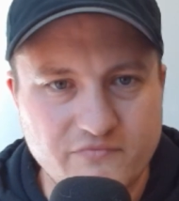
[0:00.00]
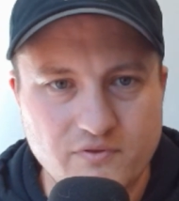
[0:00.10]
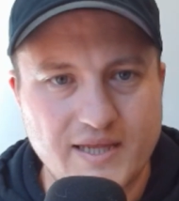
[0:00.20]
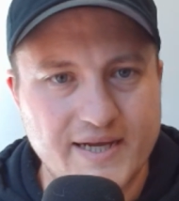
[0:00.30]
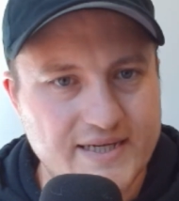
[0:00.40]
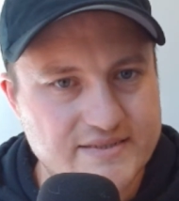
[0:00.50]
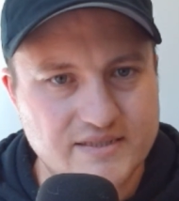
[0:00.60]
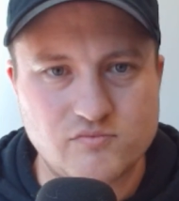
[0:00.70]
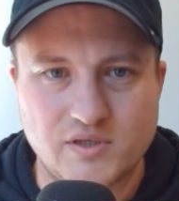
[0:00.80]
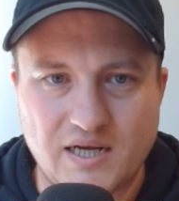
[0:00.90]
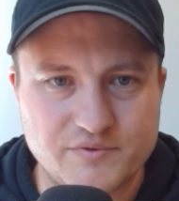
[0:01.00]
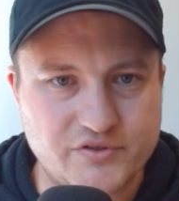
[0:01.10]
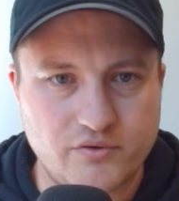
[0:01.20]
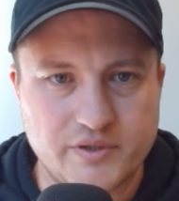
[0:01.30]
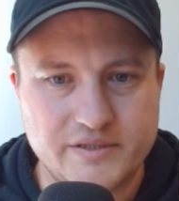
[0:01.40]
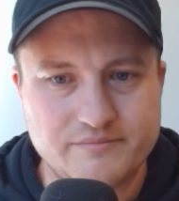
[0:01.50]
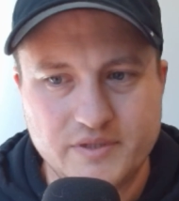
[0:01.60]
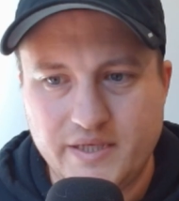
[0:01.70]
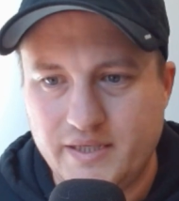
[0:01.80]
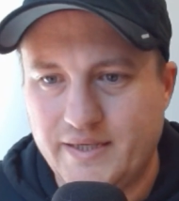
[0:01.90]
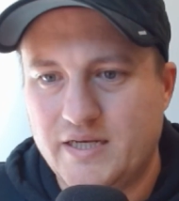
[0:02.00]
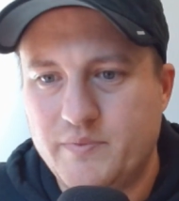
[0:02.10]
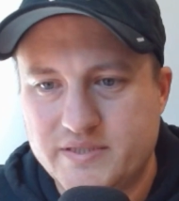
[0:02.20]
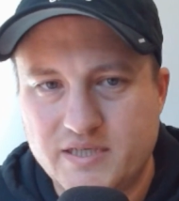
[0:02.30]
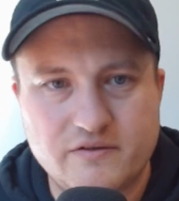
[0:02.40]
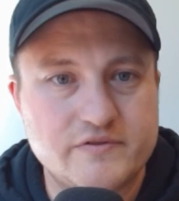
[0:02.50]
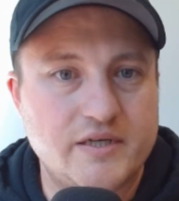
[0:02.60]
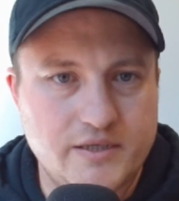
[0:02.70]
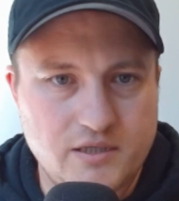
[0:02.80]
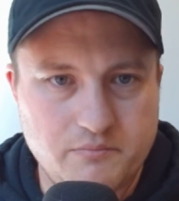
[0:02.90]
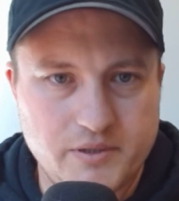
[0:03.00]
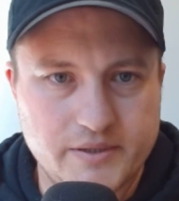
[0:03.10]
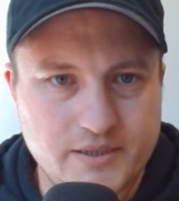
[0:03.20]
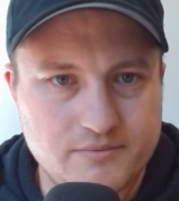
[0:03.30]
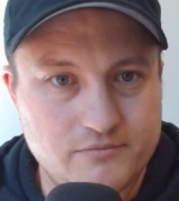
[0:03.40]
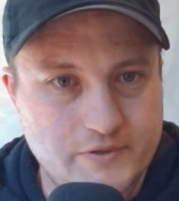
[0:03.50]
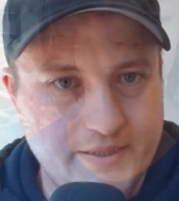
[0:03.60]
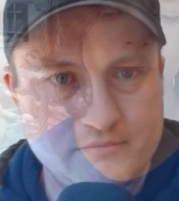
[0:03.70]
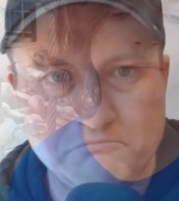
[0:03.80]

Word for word: like I said, when I was growing up, you had to be tough, suck it up, buttercup, right?